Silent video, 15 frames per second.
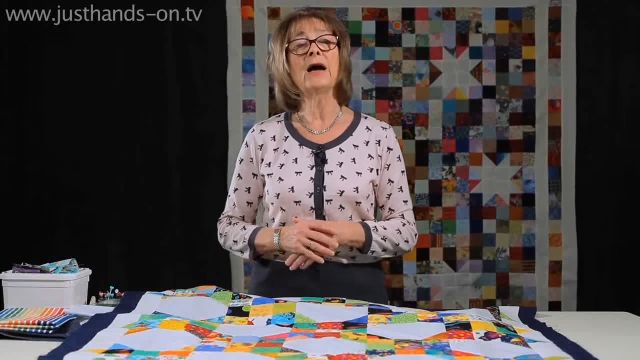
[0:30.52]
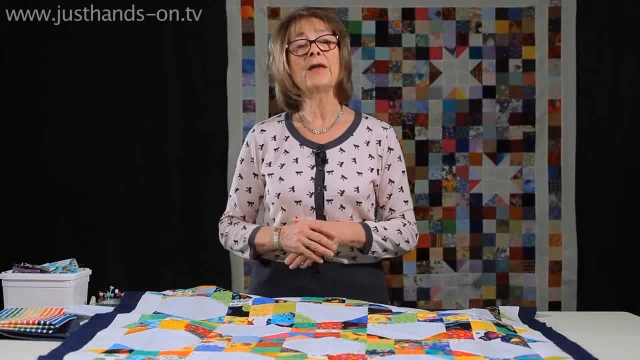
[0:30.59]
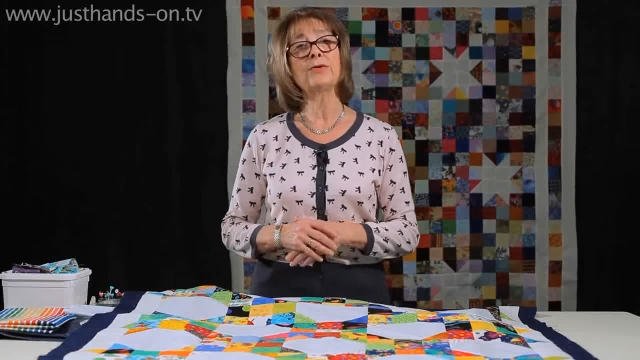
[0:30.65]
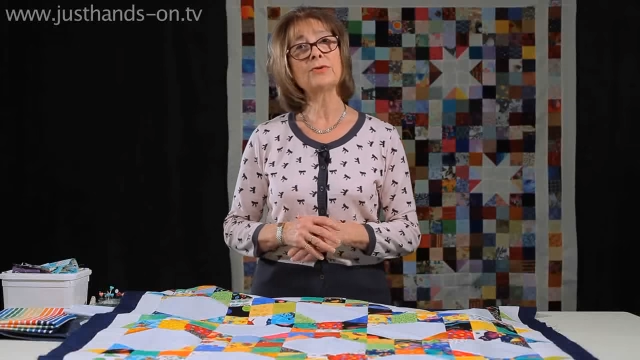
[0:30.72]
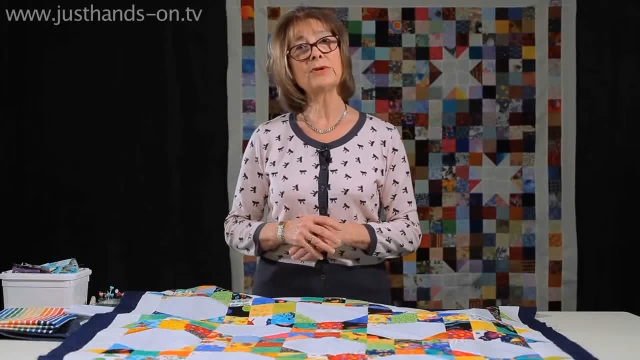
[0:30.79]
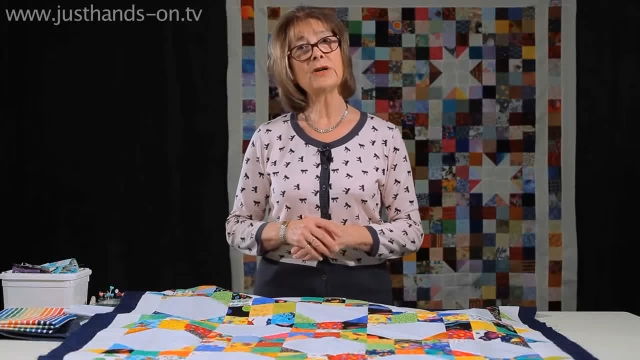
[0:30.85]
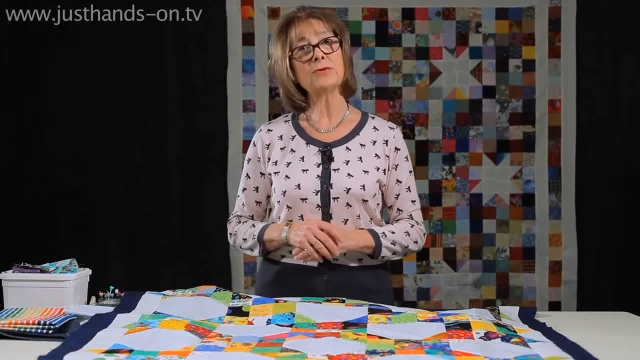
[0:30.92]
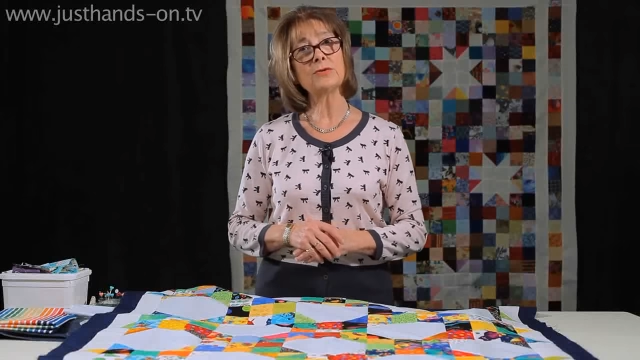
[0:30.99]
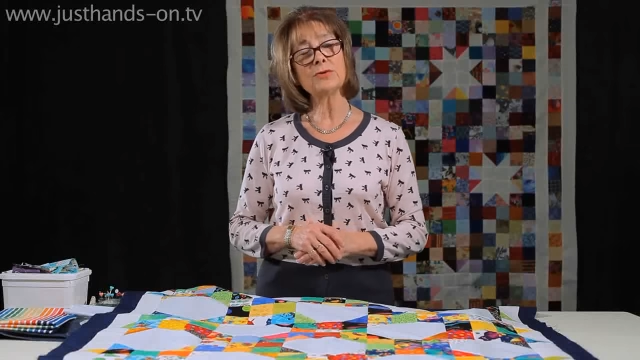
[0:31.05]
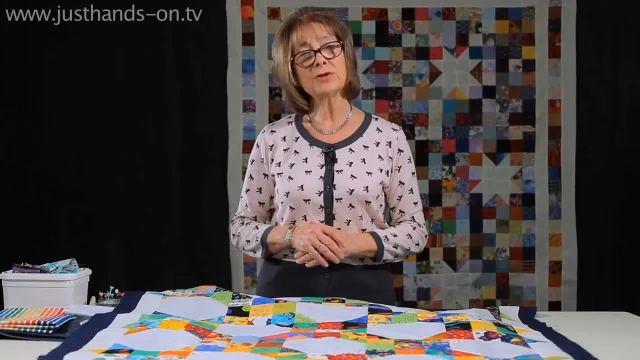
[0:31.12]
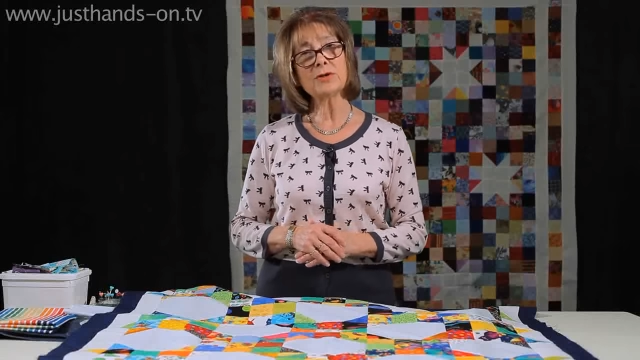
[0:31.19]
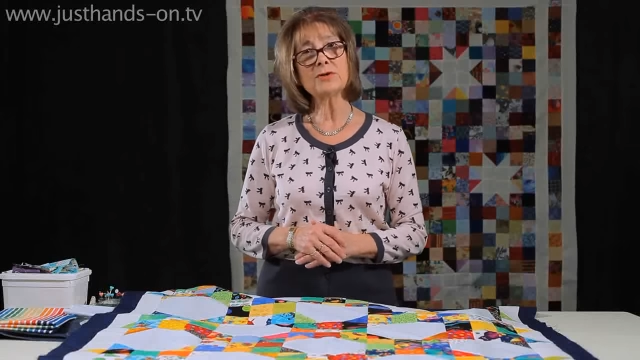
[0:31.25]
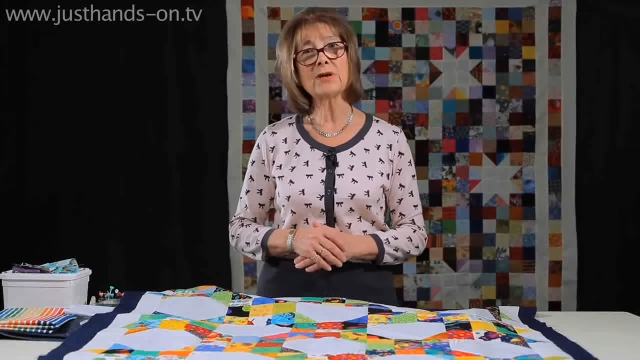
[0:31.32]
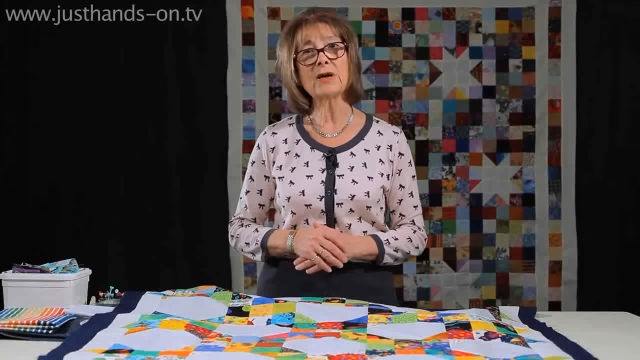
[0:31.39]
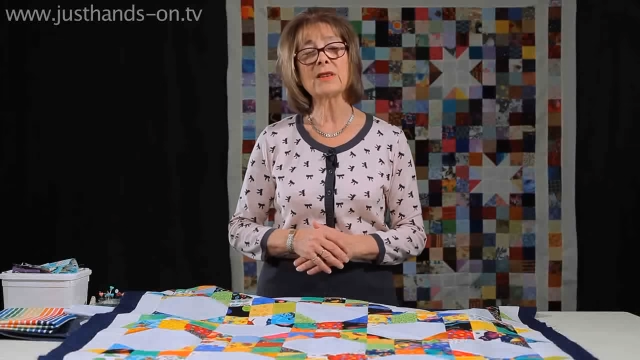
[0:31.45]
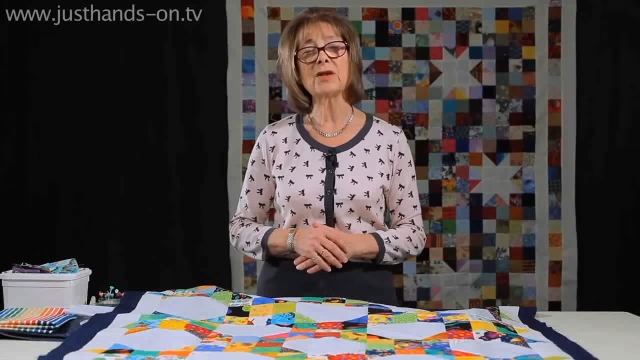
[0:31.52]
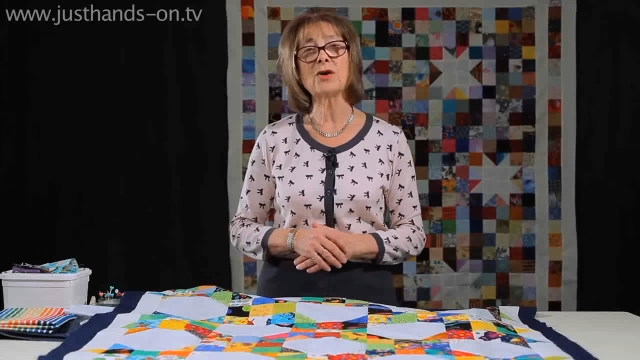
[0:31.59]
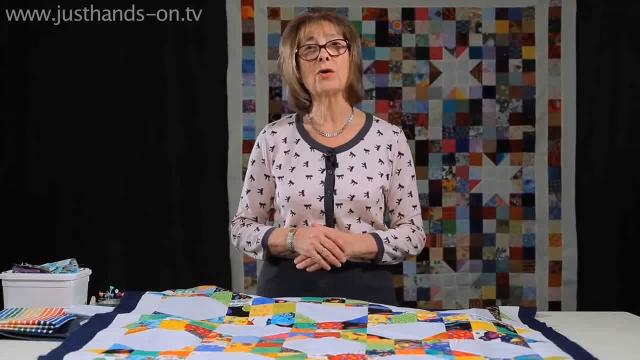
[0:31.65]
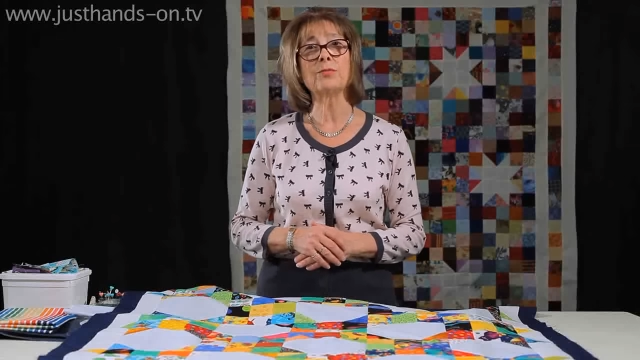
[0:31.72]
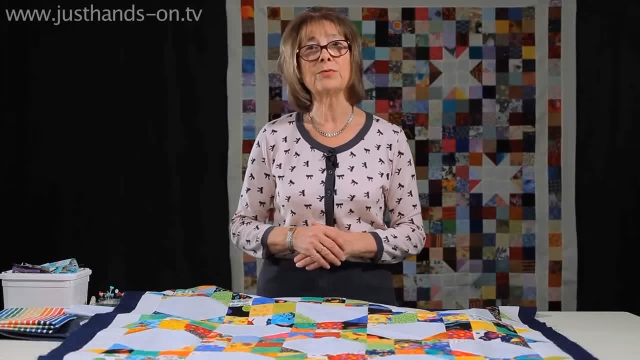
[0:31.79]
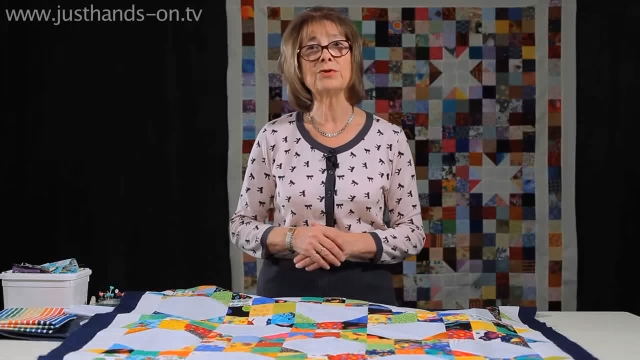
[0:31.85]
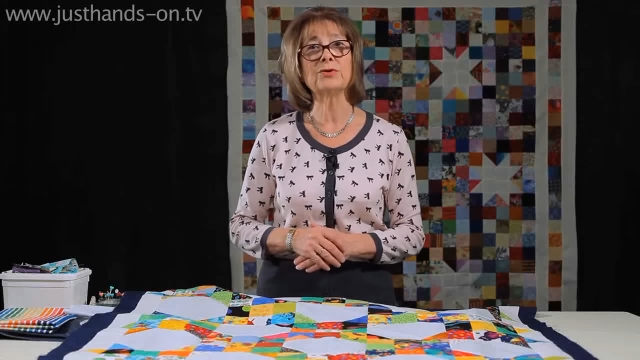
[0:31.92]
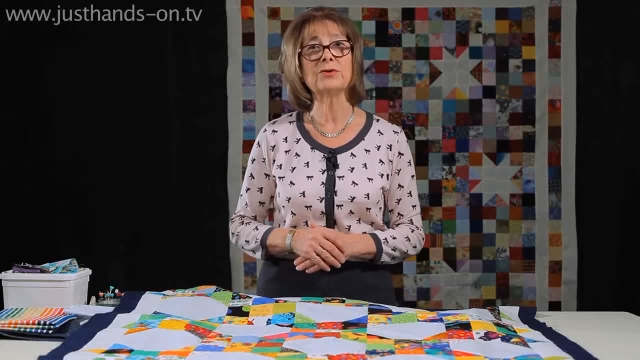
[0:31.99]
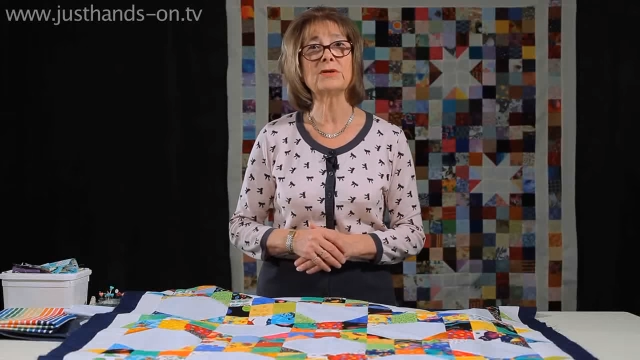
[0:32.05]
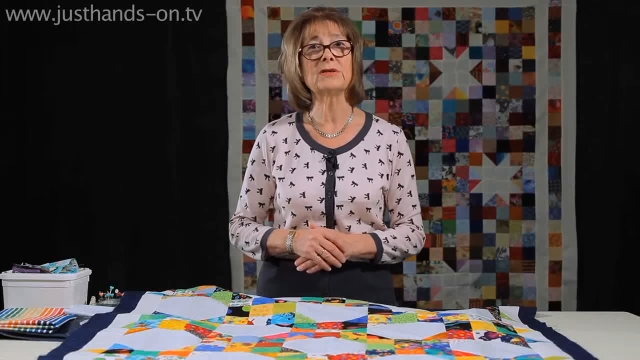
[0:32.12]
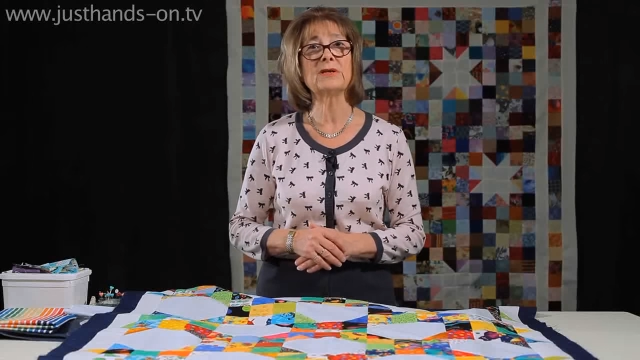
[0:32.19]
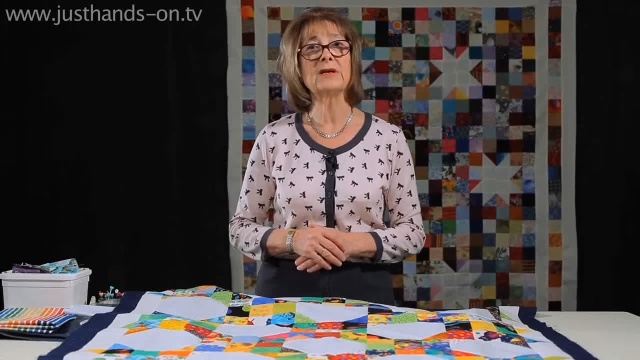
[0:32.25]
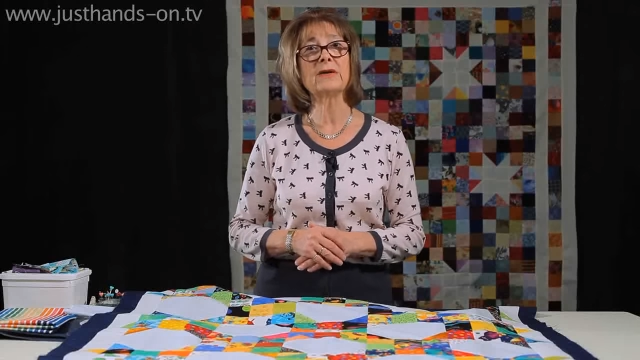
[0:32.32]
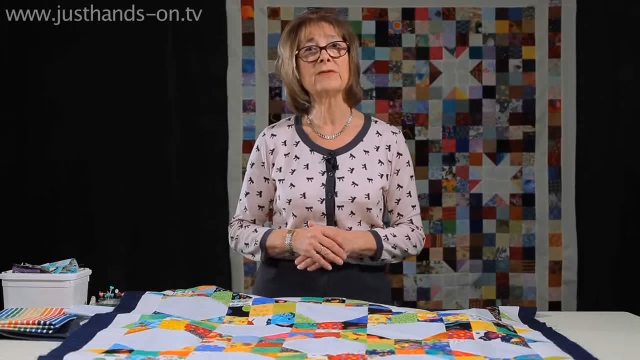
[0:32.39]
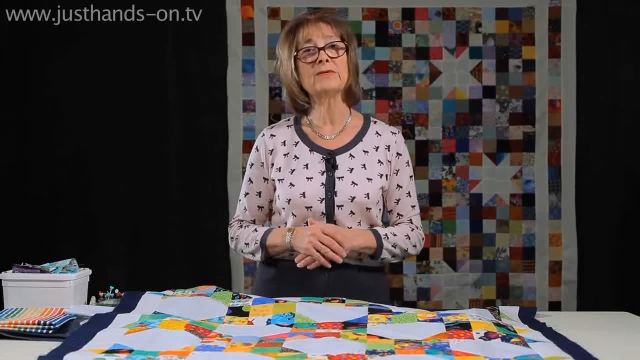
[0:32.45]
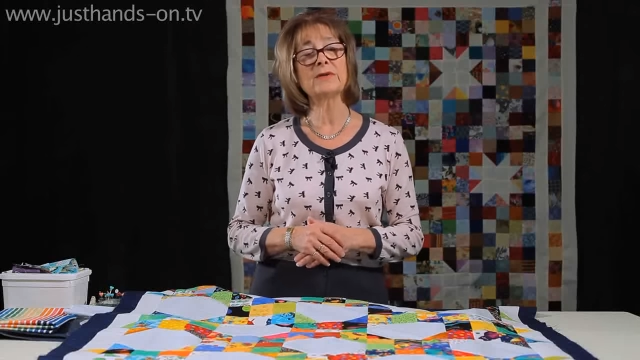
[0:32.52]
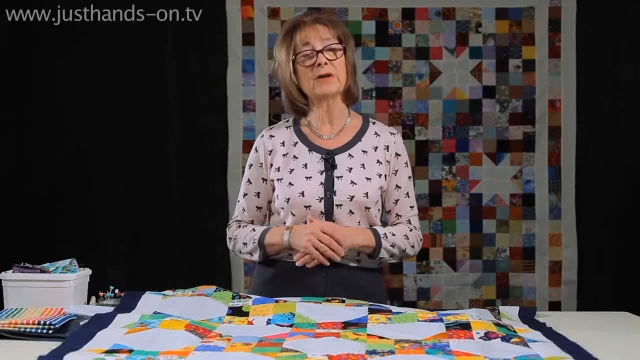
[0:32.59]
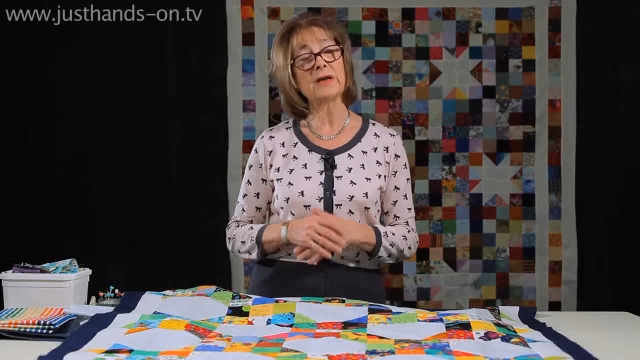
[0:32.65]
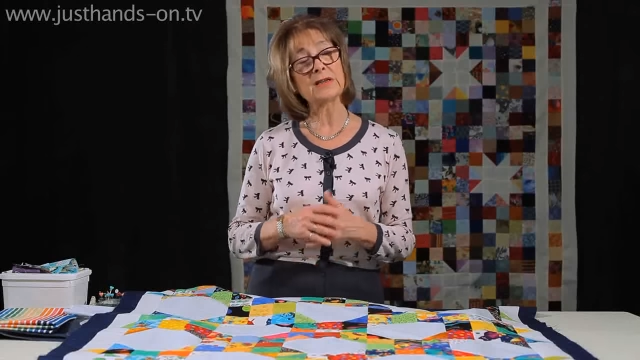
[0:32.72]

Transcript: I thought I'd also take the opportunity of